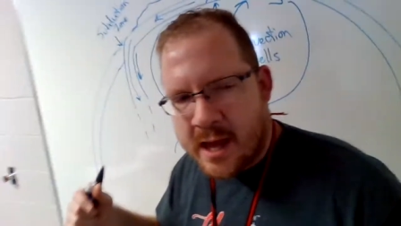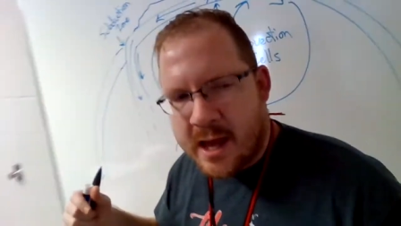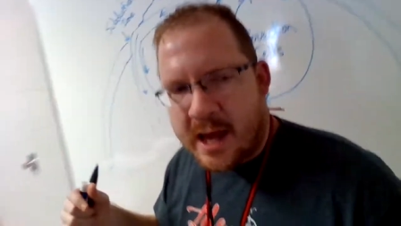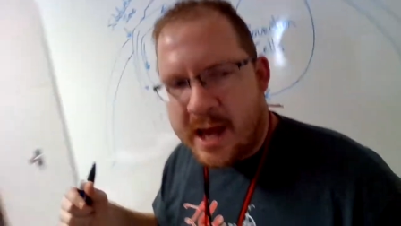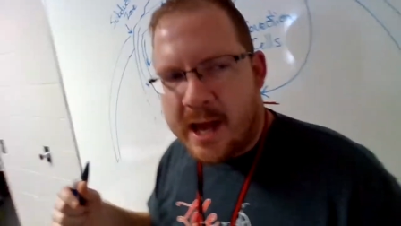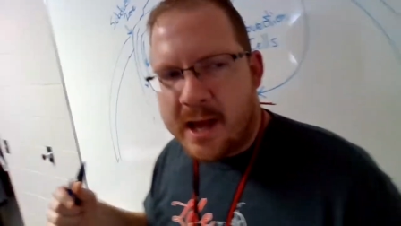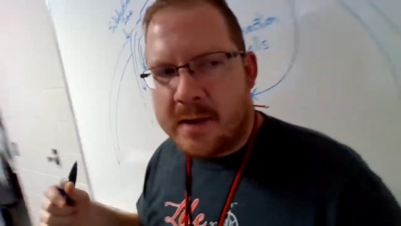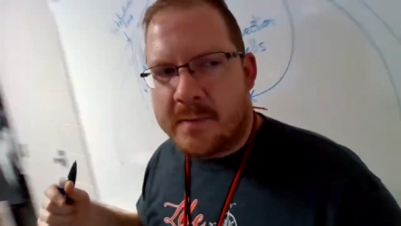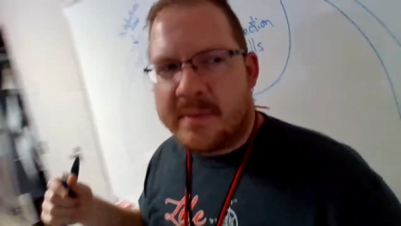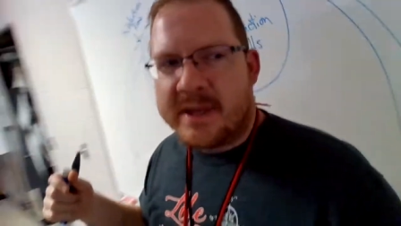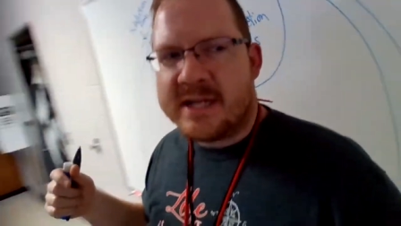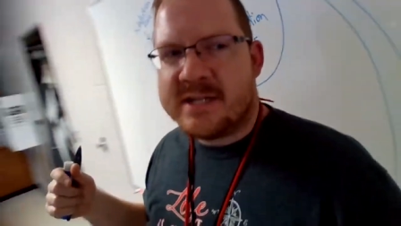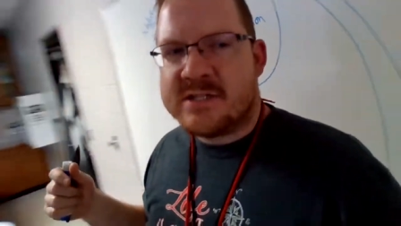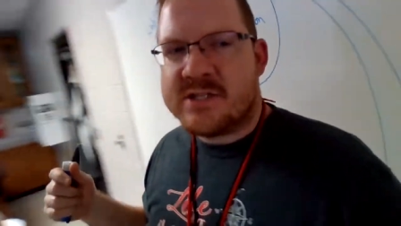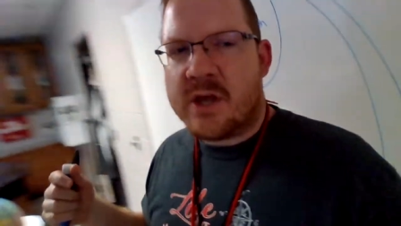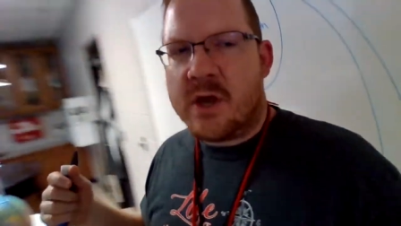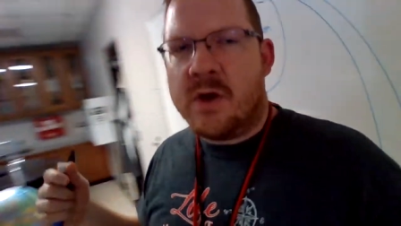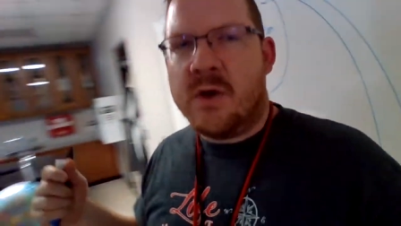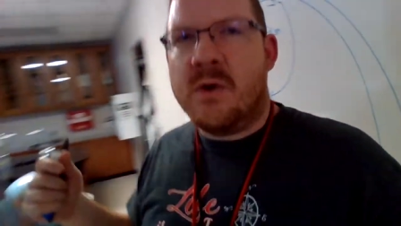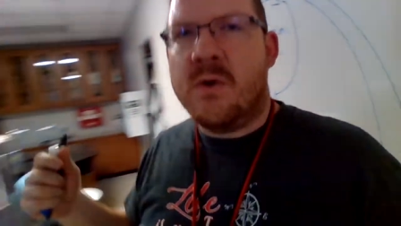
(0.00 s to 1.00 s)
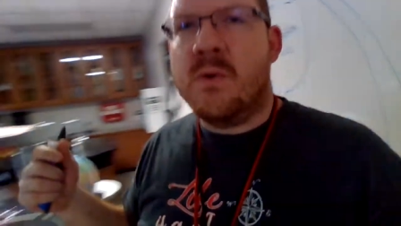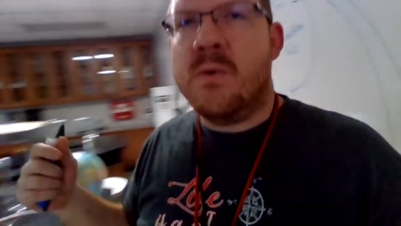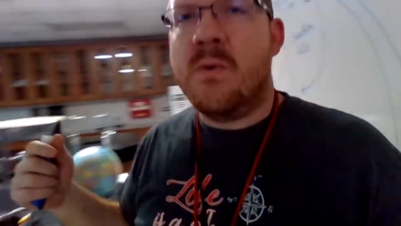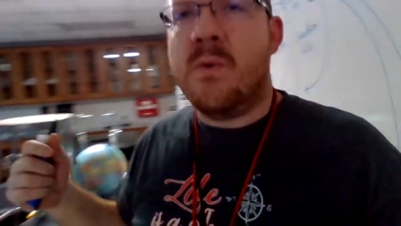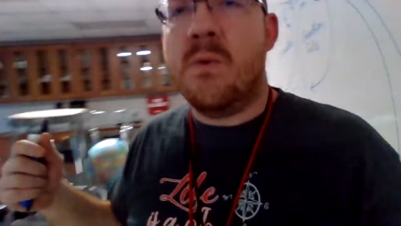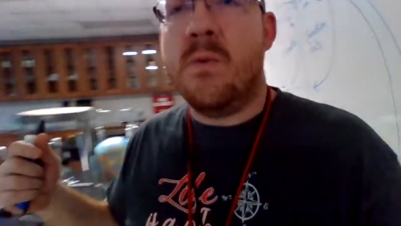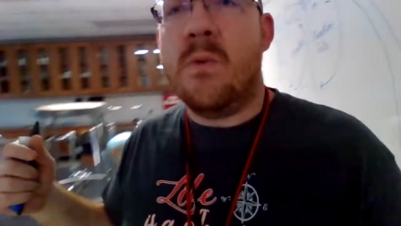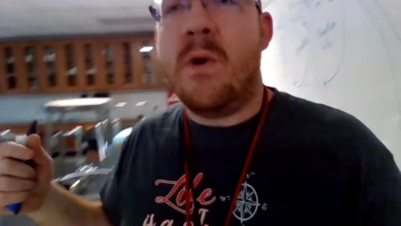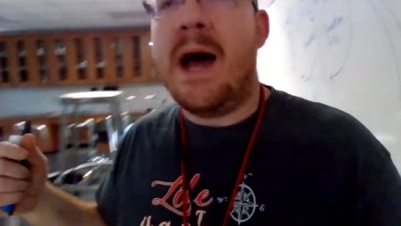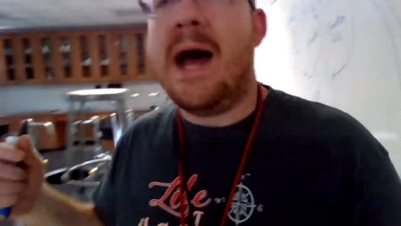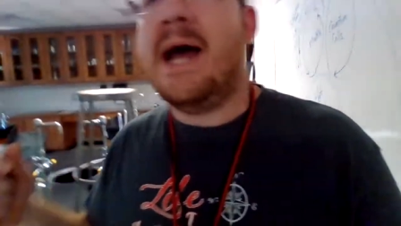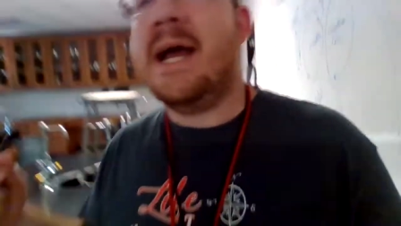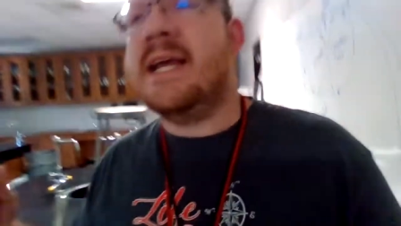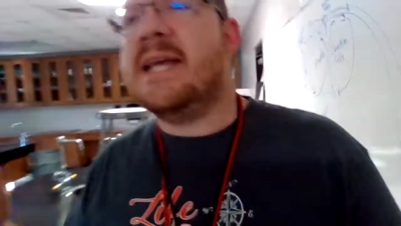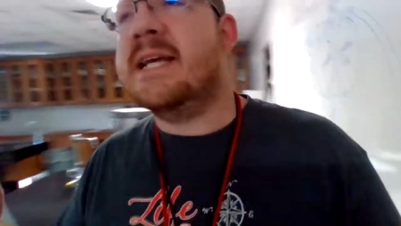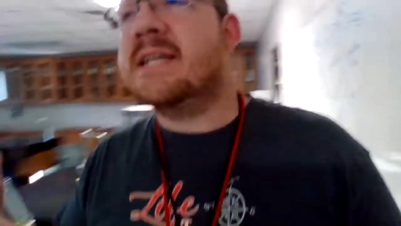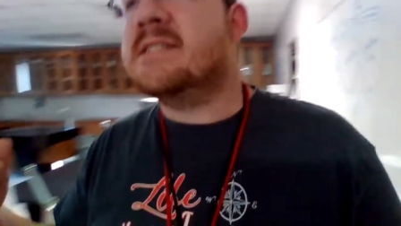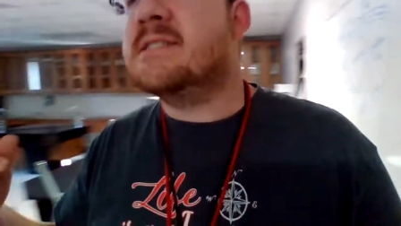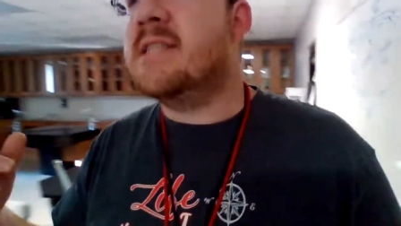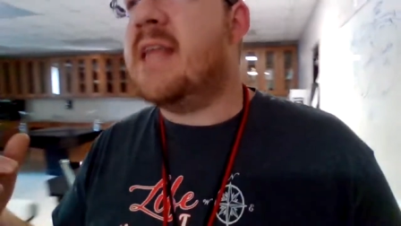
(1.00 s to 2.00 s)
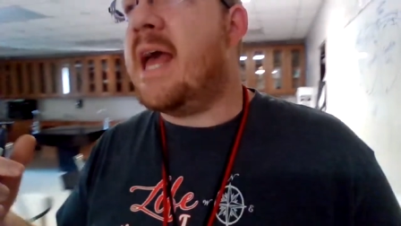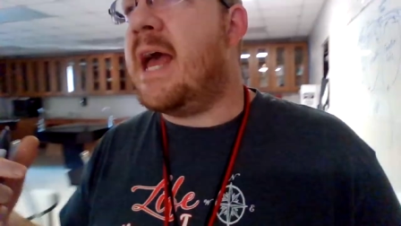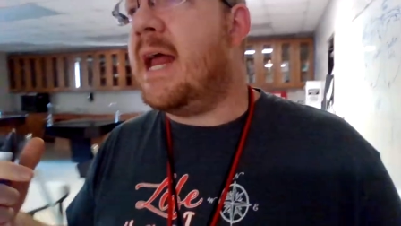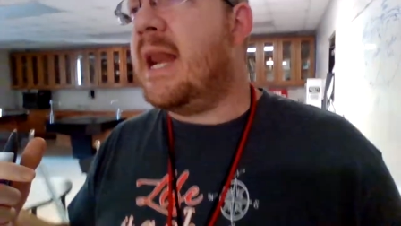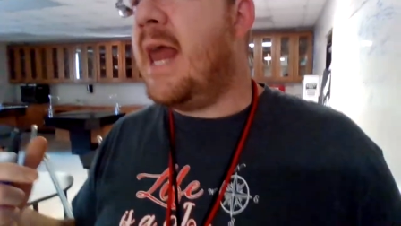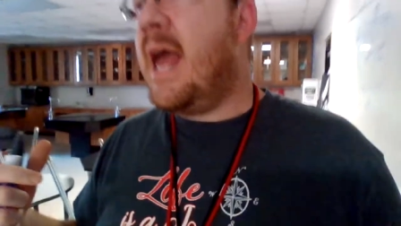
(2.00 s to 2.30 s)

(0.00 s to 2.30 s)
Um, and so, why is that?